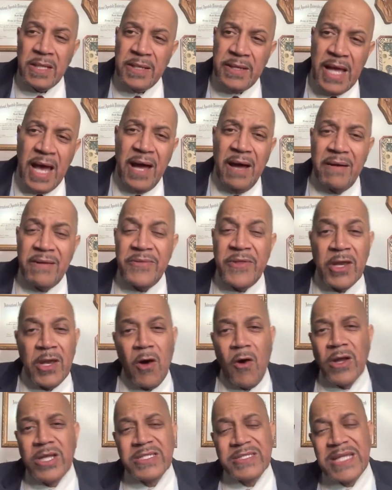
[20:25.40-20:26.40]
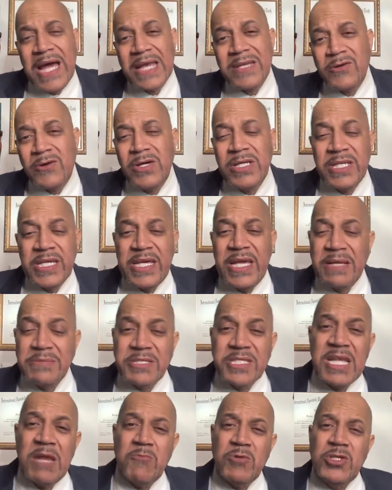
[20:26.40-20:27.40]
Now, the Lord is not going to get
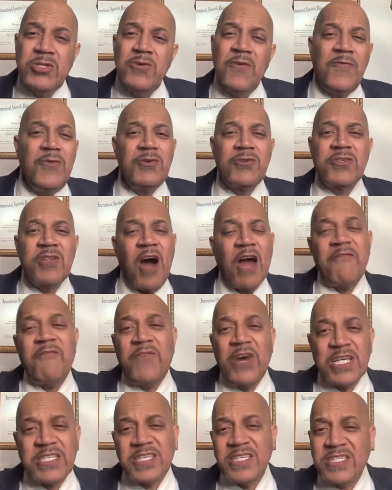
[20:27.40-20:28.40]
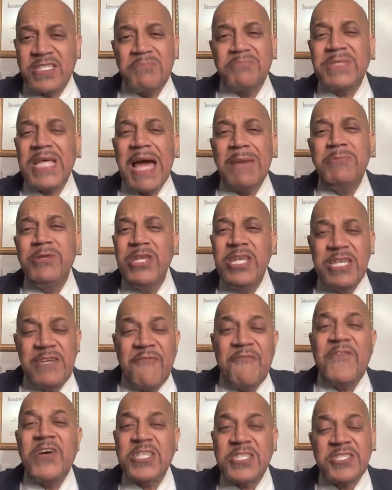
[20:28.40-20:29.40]
upset with you if you start fussing. Sometimes you need to
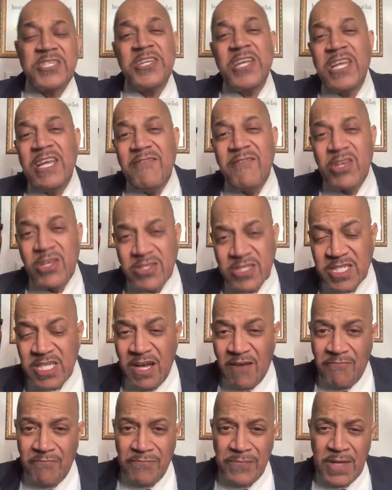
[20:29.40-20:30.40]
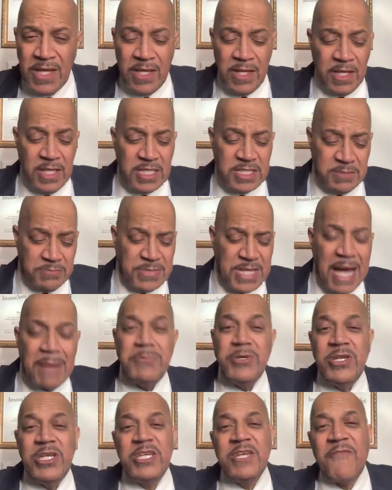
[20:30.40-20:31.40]
fuss to deliver yourself. Sometimes
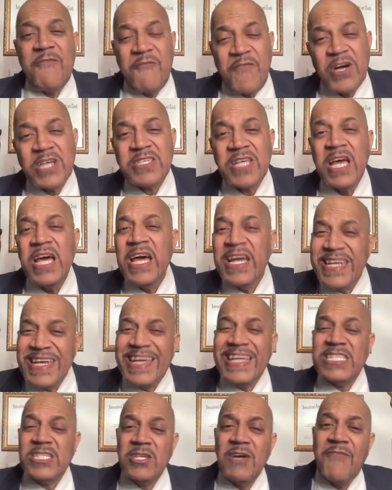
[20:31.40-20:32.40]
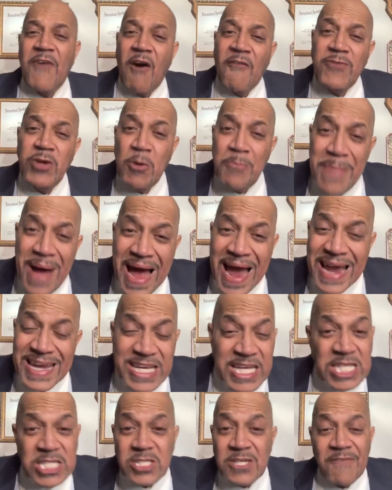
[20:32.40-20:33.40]
you need to fuss to get stuff off your mind, to
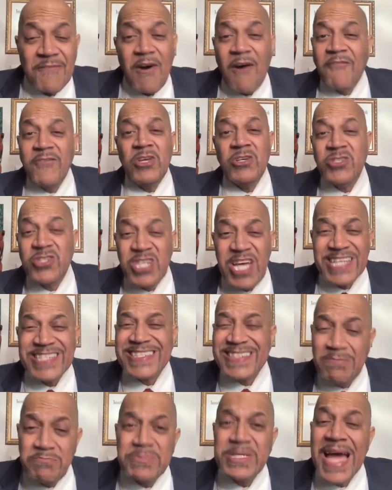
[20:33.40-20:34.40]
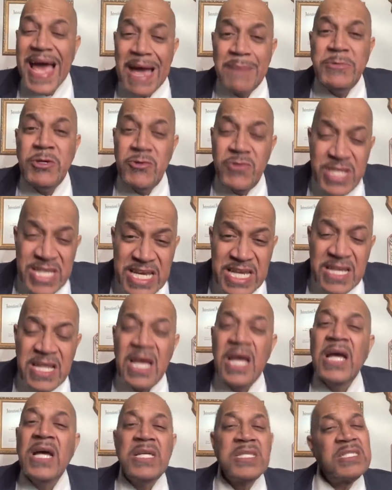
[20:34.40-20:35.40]
get stuff off your chest. Sometimes you need
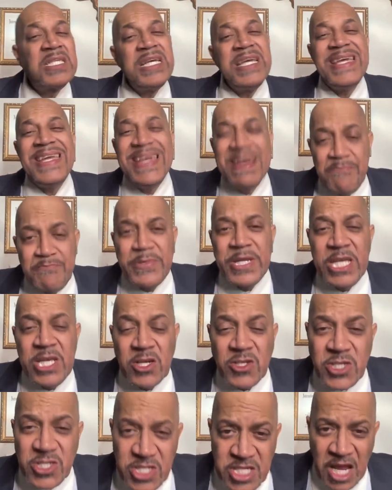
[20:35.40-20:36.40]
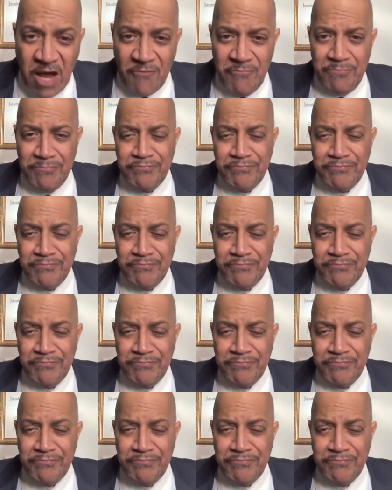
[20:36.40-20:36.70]
to empty yourself.